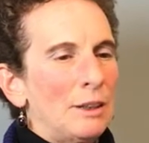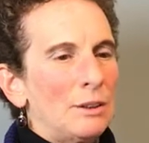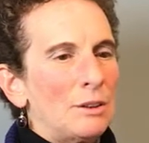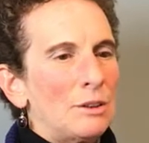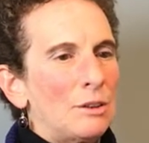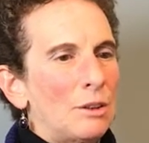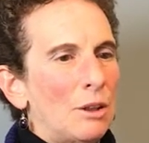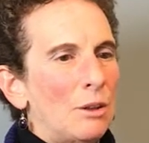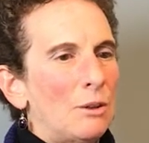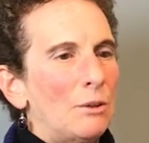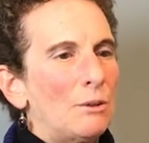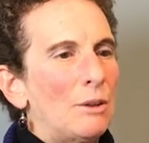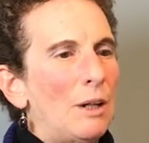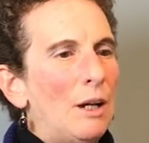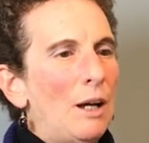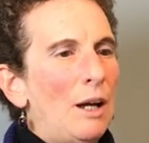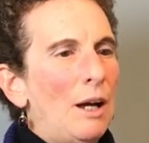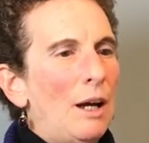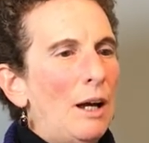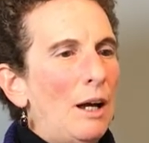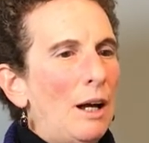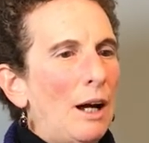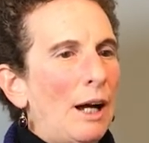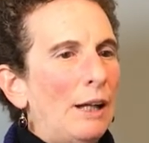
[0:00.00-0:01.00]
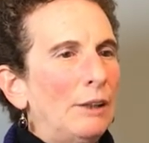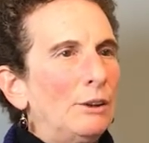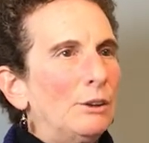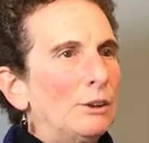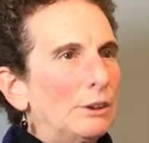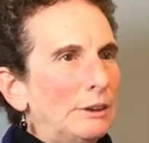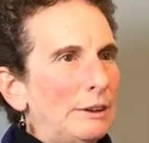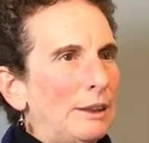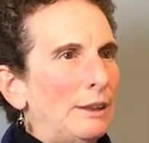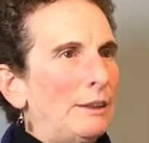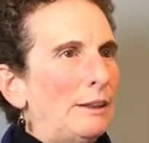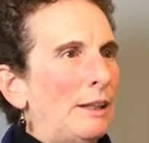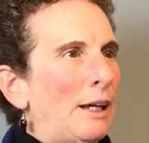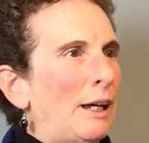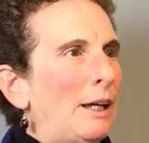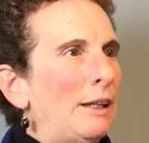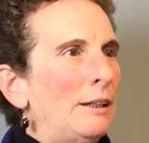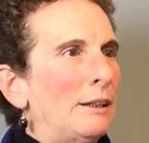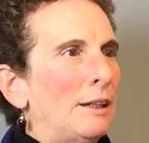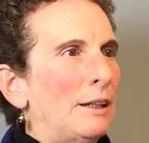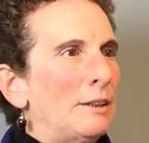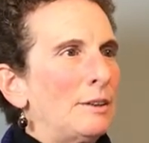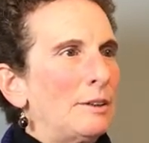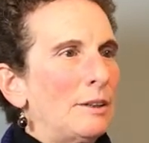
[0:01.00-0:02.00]
so I looked at that
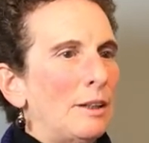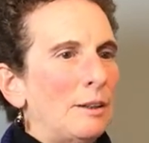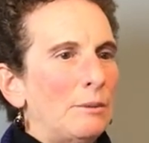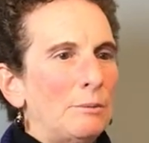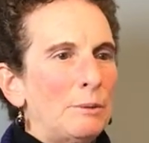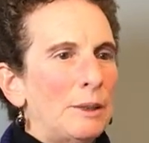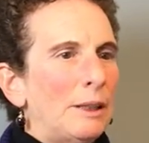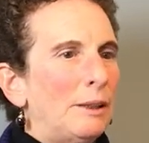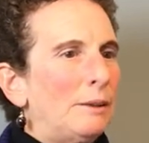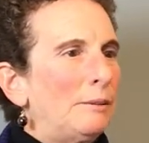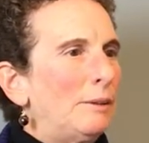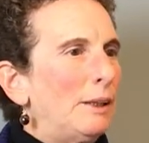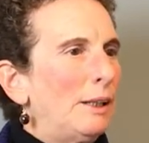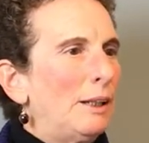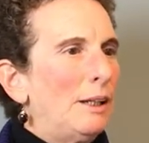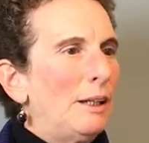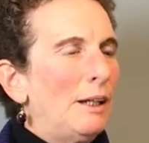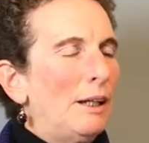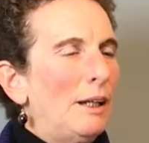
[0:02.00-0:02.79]
and I said, well,